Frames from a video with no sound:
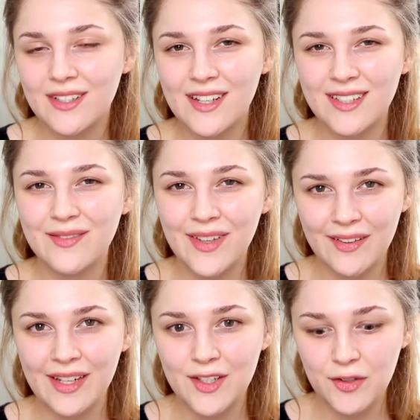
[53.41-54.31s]
it's just
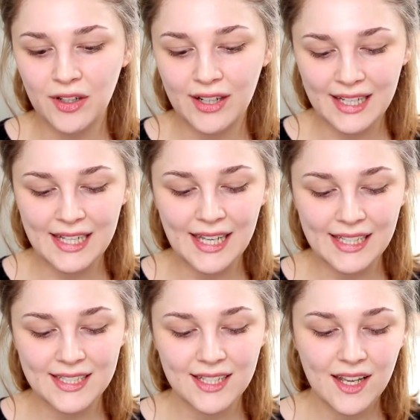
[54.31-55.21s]
very dry and it
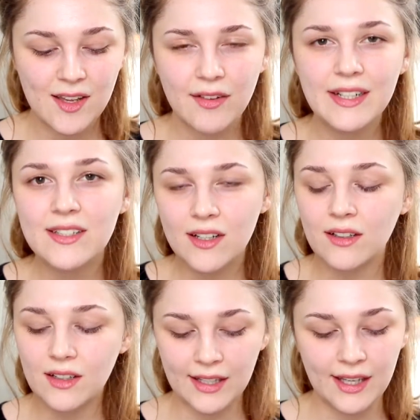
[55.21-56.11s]
gets very
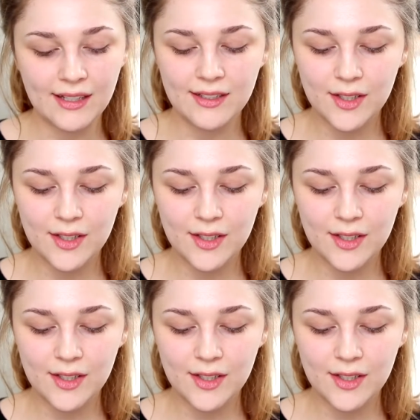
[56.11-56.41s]
dull looking.